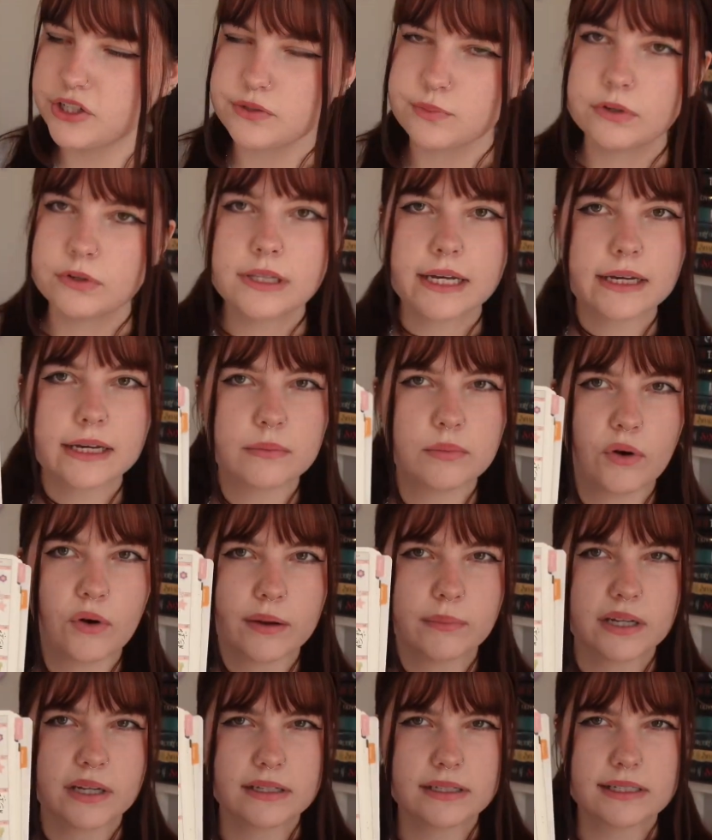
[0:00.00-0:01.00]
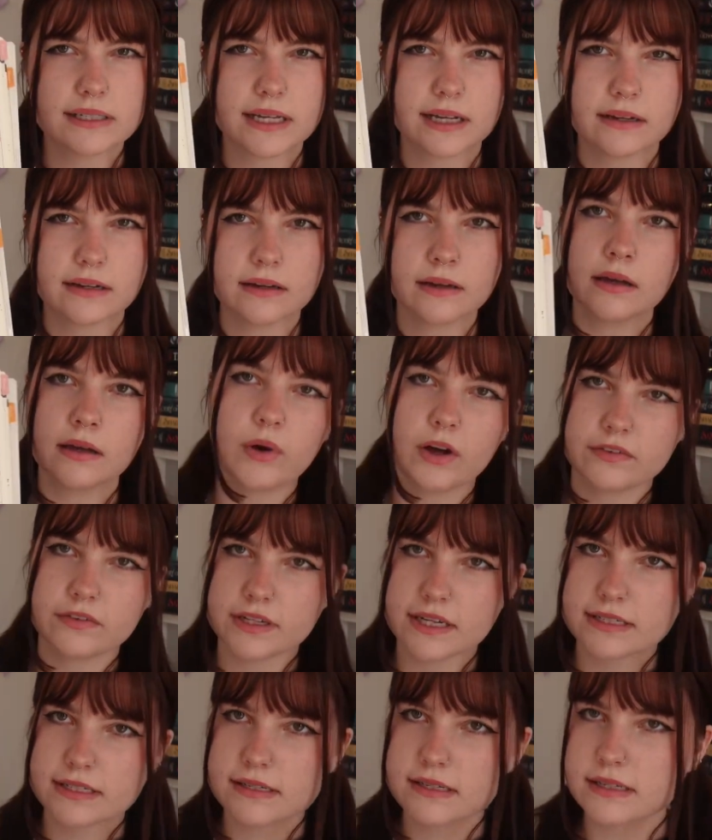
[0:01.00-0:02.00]
put like appointments and
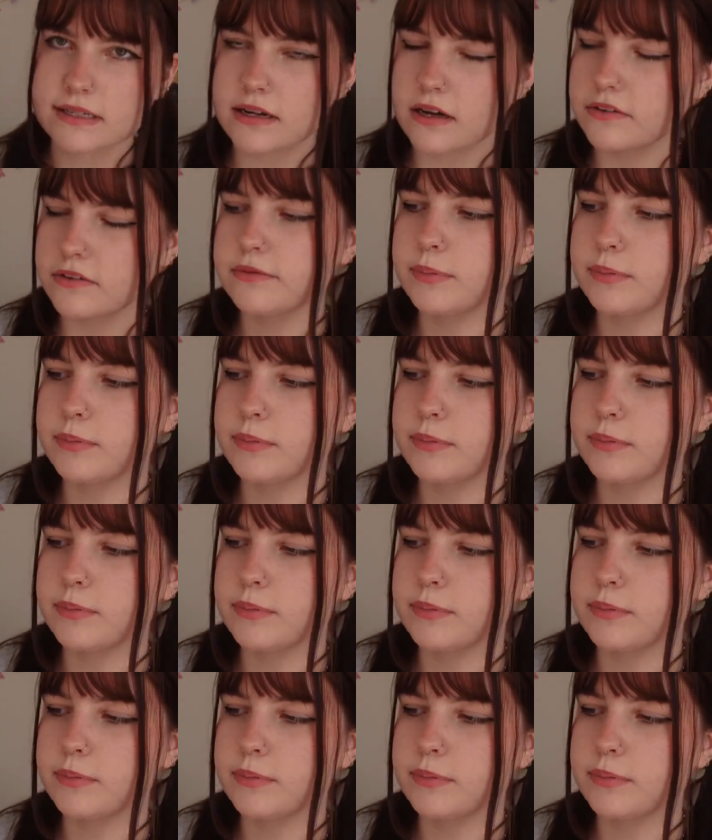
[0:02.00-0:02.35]
birthdays and stuff,